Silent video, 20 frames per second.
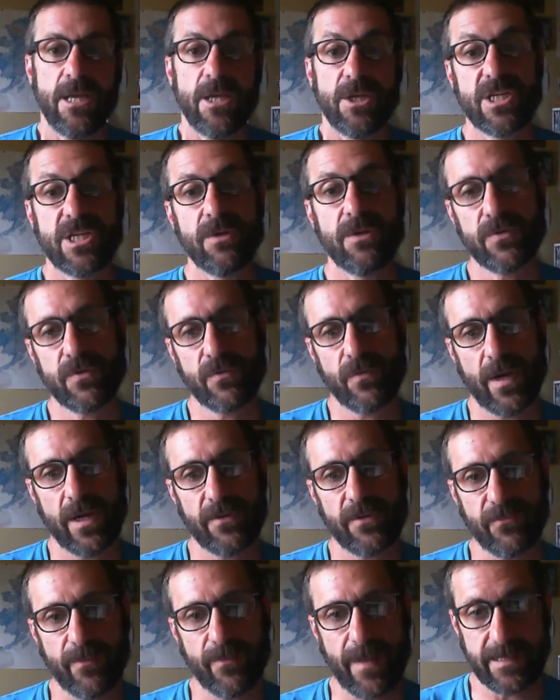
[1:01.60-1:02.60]
She was a writer
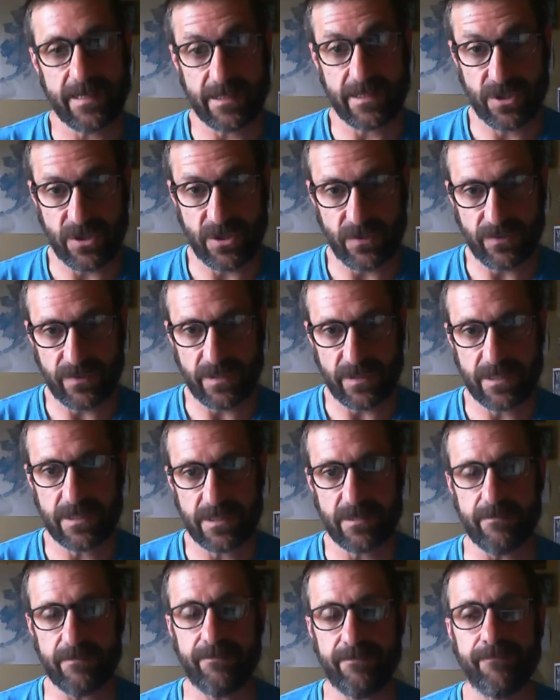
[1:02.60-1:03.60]
from
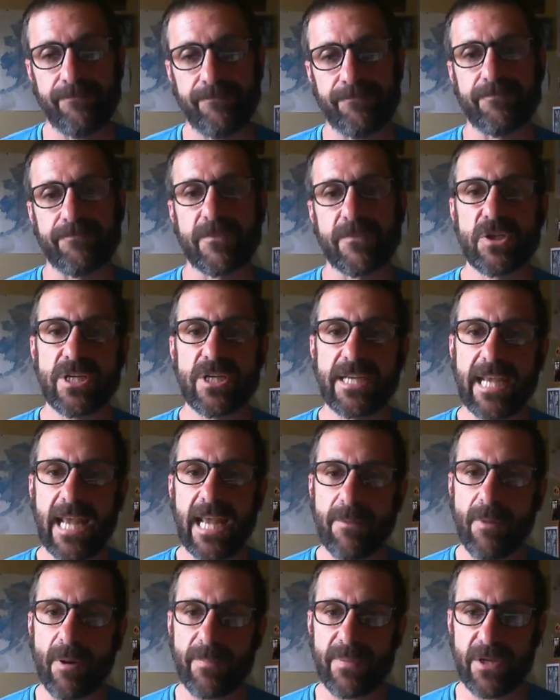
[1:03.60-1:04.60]
Massachusetts. She
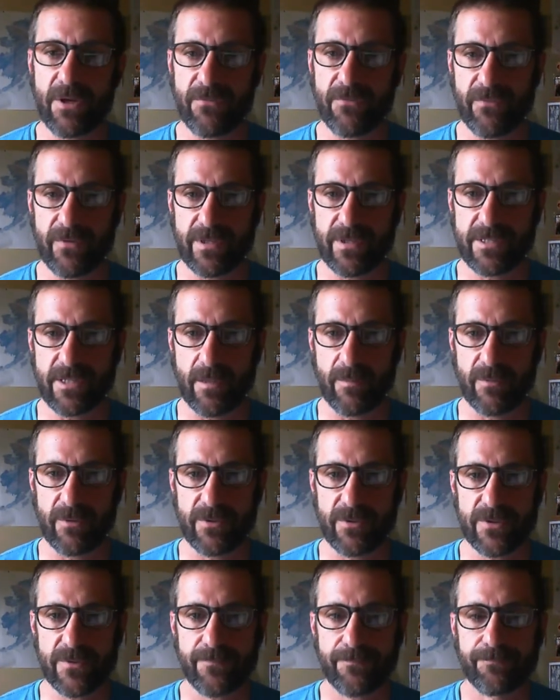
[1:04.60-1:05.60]
came up here for the
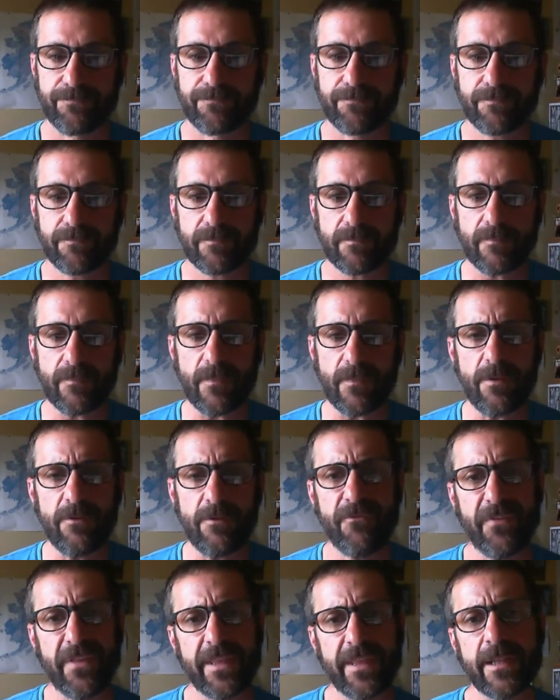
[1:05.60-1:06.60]
summers,
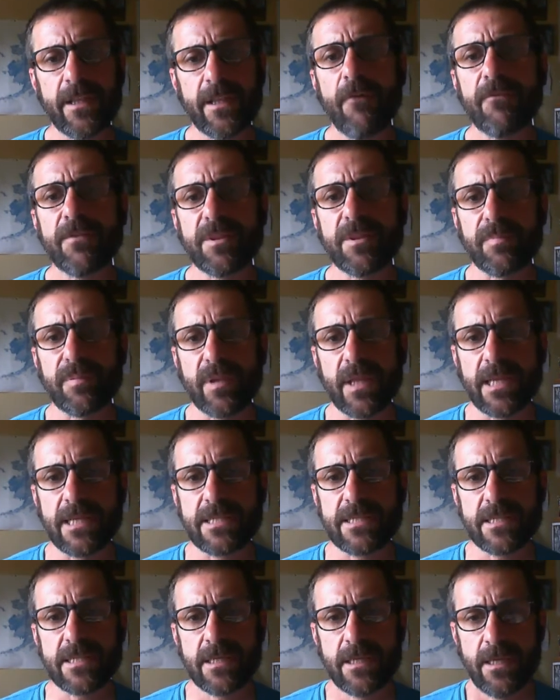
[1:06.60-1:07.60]
fell in love with the
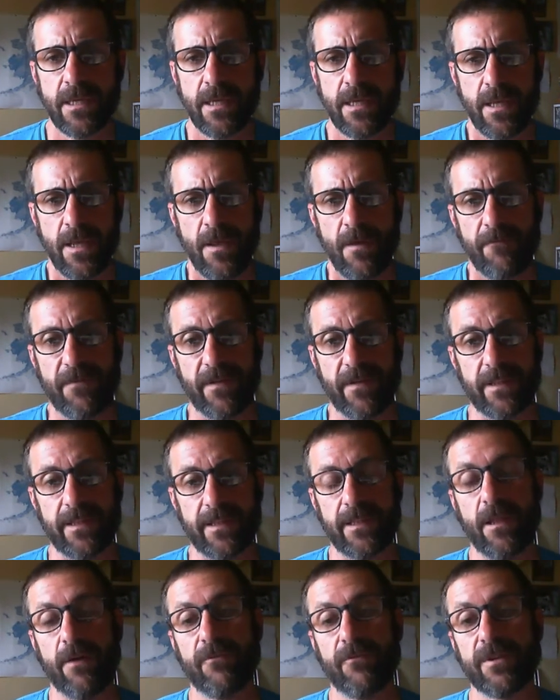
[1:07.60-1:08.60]
place, fell
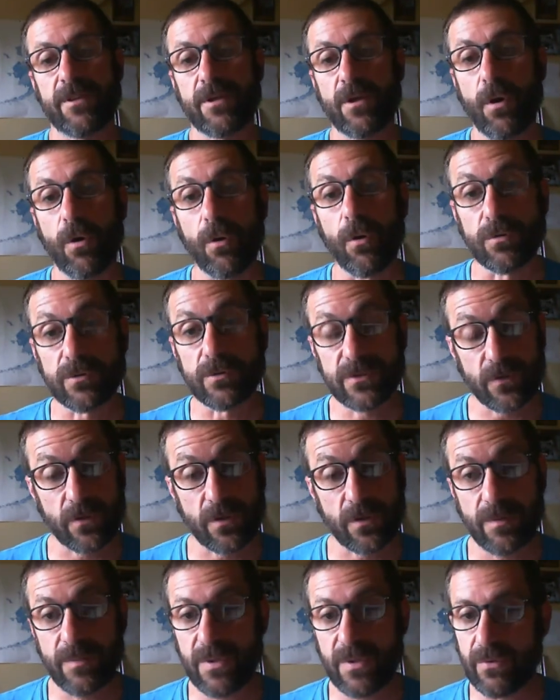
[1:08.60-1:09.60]
in love with coastal
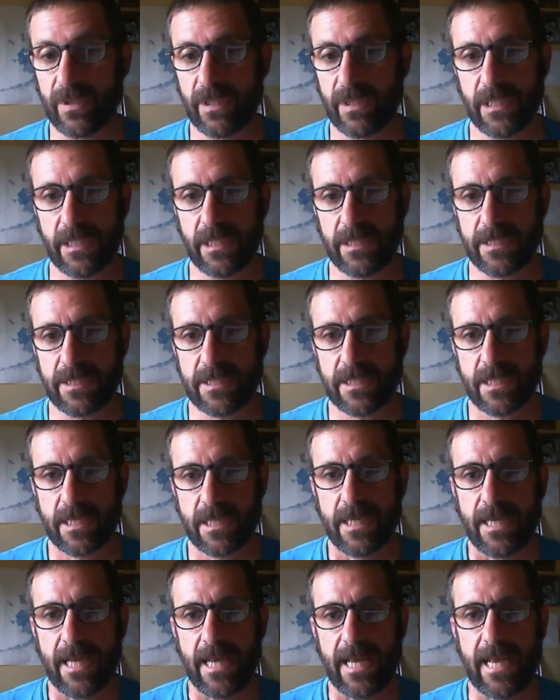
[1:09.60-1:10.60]
communities,
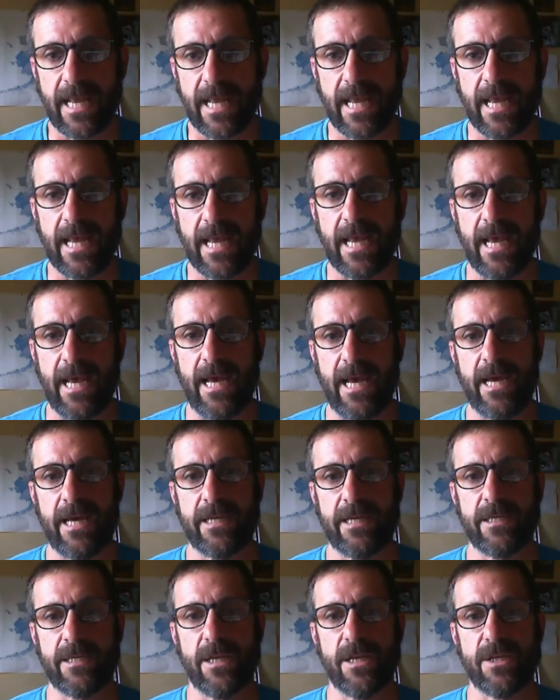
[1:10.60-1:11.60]

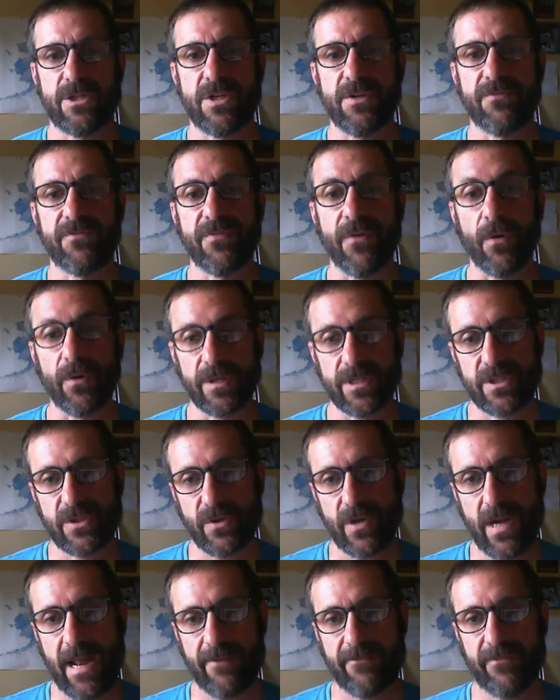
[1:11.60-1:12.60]
and she focused
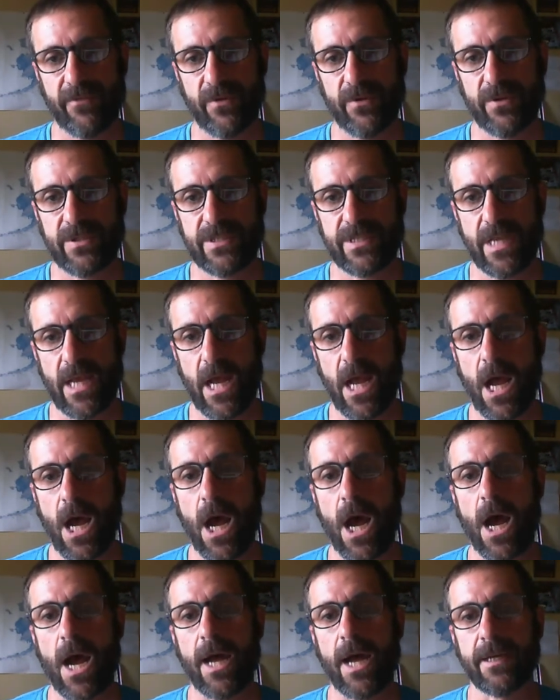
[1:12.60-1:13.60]
her efforts
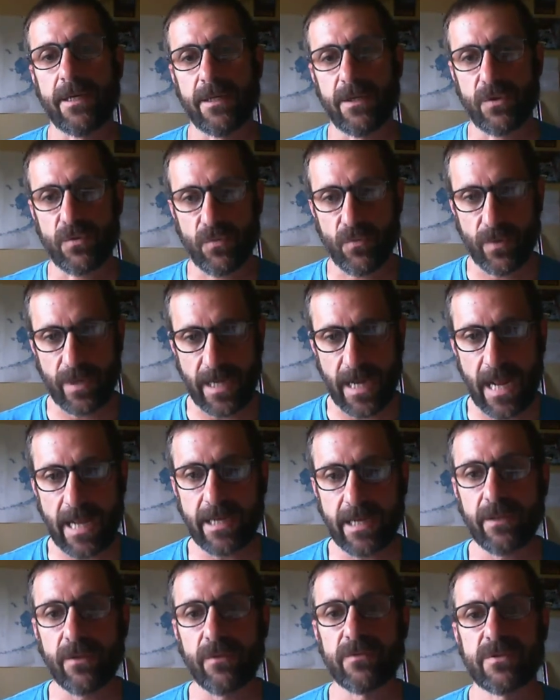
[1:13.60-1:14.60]
on
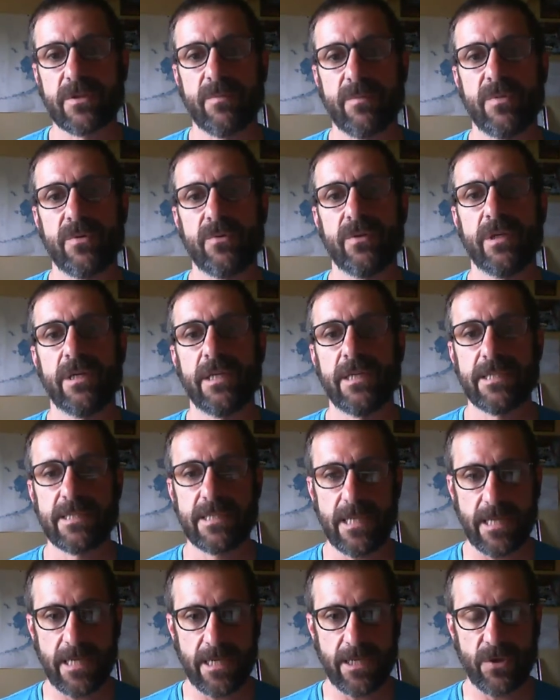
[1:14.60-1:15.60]
creating those communities
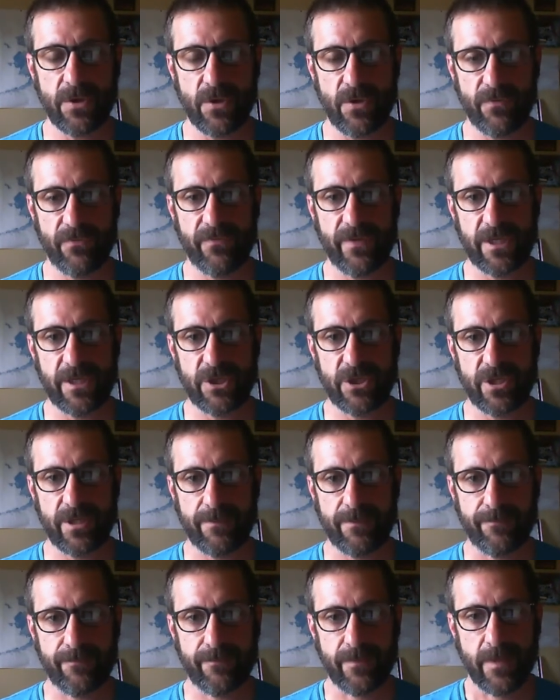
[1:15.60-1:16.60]
in her fiction.